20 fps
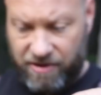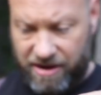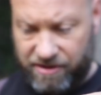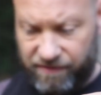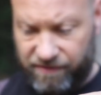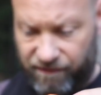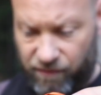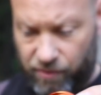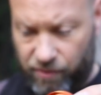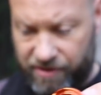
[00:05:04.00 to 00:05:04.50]
guys
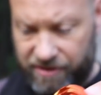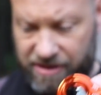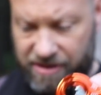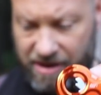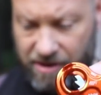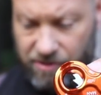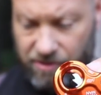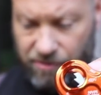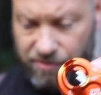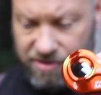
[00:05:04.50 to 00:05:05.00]
will focus
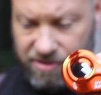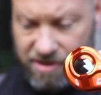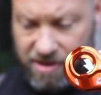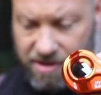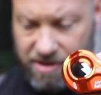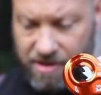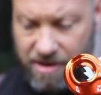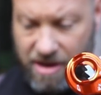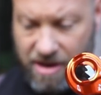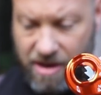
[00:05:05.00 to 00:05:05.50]
that close
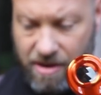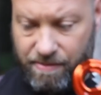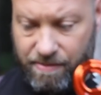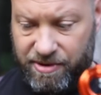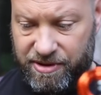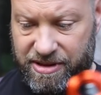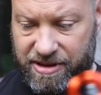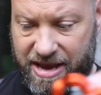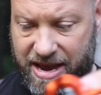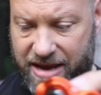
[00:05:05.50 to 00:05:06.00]
there,
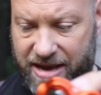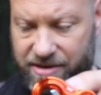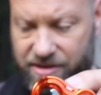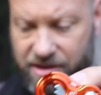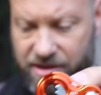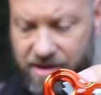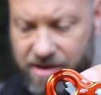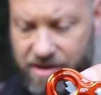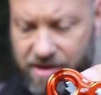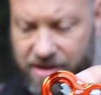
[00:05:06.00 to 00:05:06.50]
but that
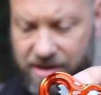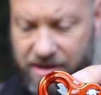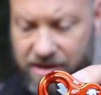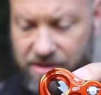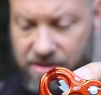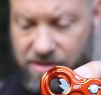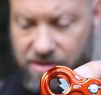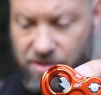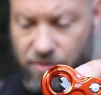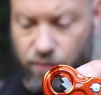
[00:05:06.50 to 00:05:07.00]
there
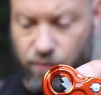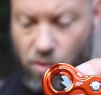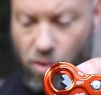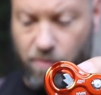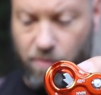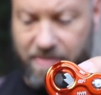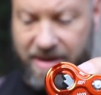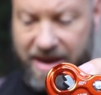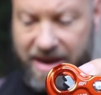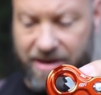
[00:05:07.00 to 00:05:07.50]
is the
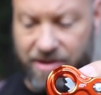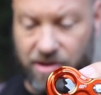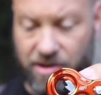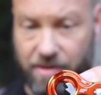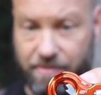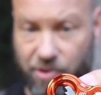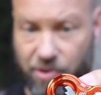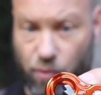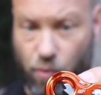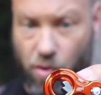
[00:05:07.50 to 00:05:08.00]
Ropeman
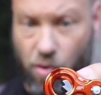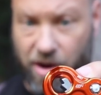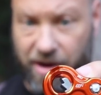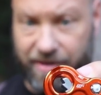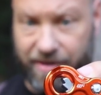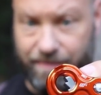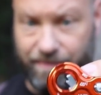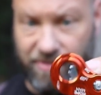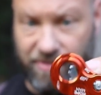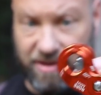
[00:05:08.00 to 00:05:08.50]
number
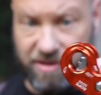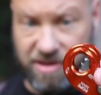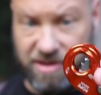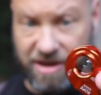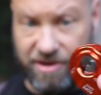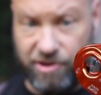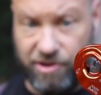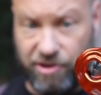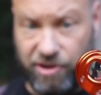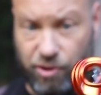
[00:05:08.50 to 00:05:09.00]
one
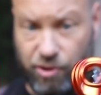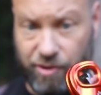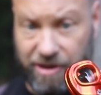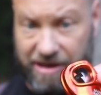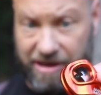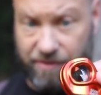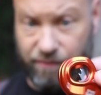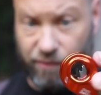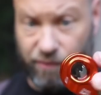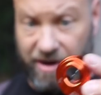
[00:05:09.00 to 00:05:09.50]
ascender
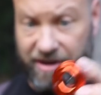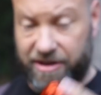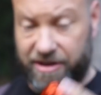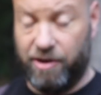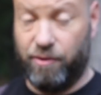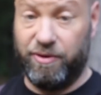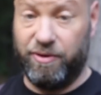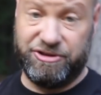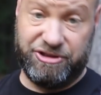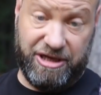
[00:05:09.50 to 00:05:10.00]
unit right
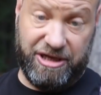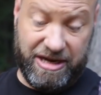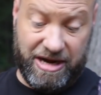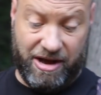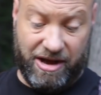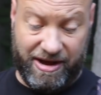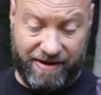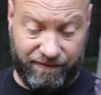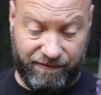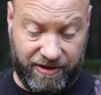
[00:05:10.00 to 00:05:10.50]
there, which again,
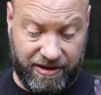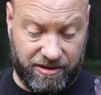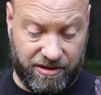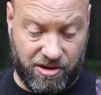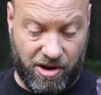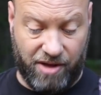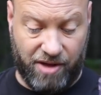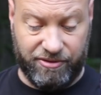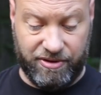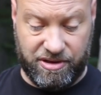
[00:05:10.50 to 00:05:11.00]
I'll have links
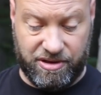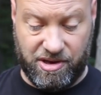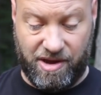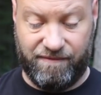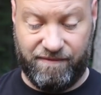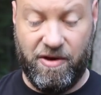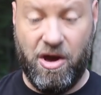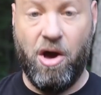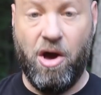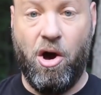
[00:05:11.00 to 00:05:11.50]
to all this
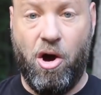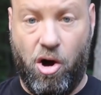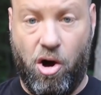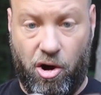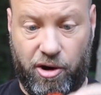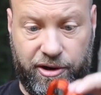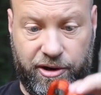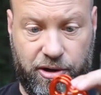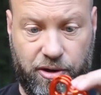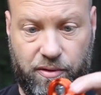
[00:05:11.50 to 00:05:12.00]
stuff.
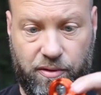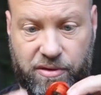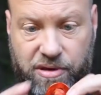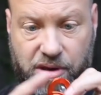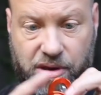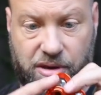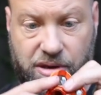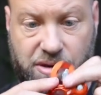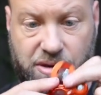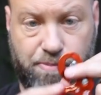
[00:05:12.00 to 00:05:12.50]
All you do is
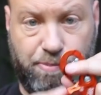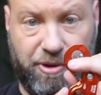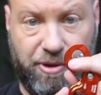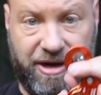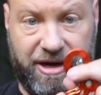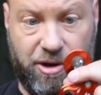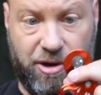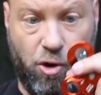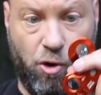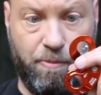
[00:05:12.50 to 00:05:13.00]

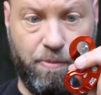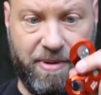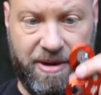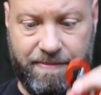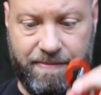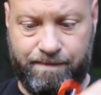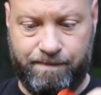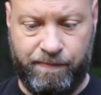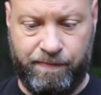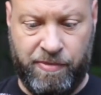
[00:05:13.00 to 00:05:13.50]
split it
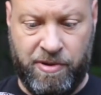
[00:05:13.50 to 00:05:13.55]
open,